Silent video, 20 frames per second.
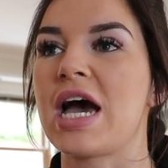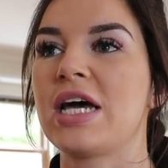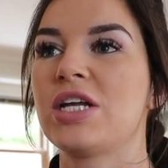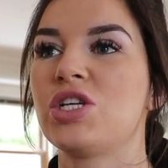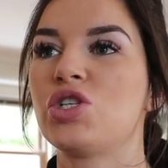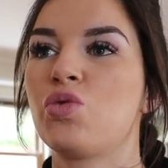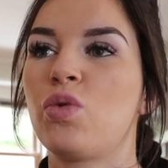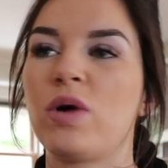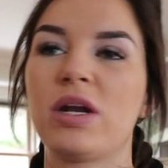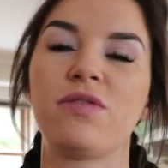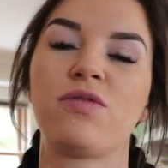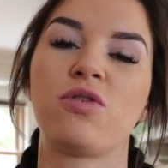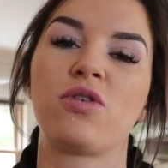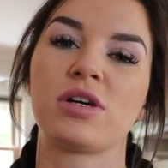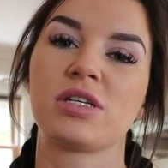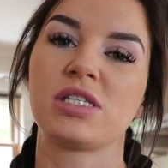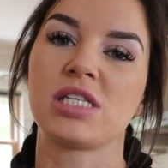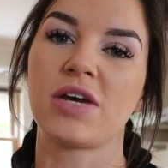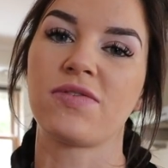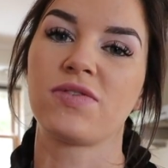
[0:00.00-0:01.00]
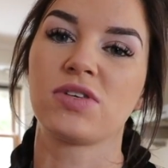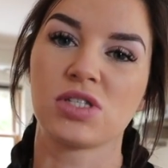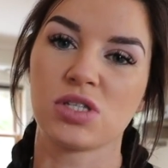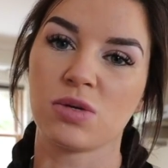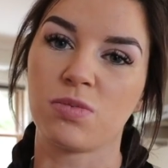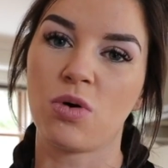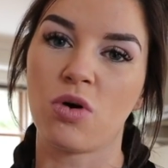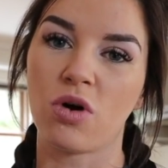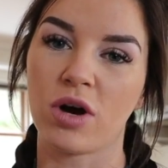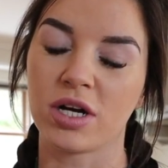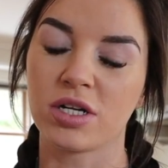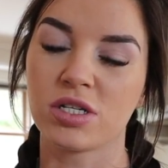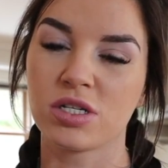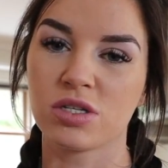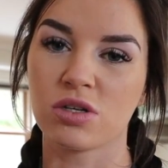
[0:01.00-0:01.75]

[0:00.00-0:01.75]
and 24 7 support.